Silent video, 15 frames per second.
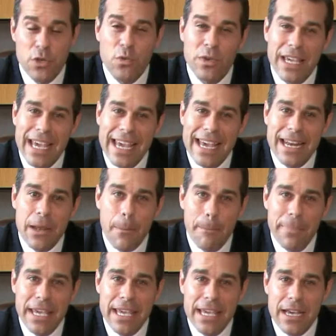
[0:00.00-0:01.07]
You
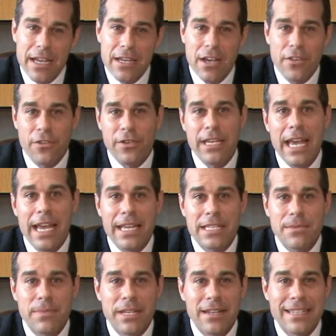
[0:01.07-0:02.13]
can't be another
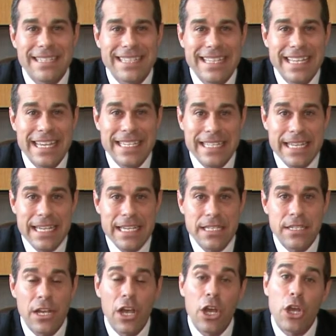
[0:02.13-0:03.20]
case because this
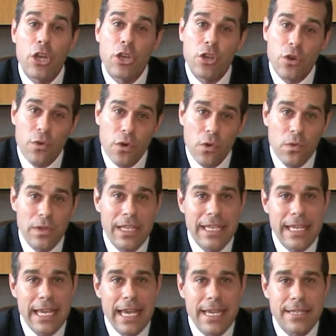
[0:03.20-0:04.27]
is your only
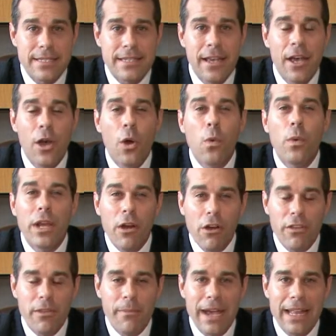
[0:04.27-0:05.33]
case. We
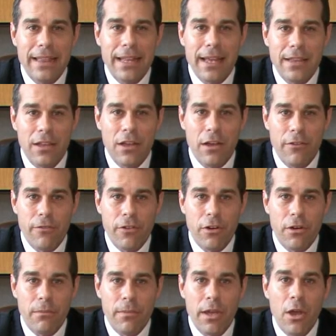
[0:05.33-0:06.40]
are the Madalon Law
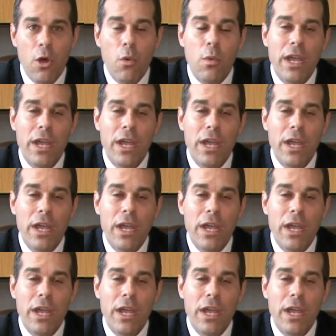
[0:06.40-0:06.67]
Firm.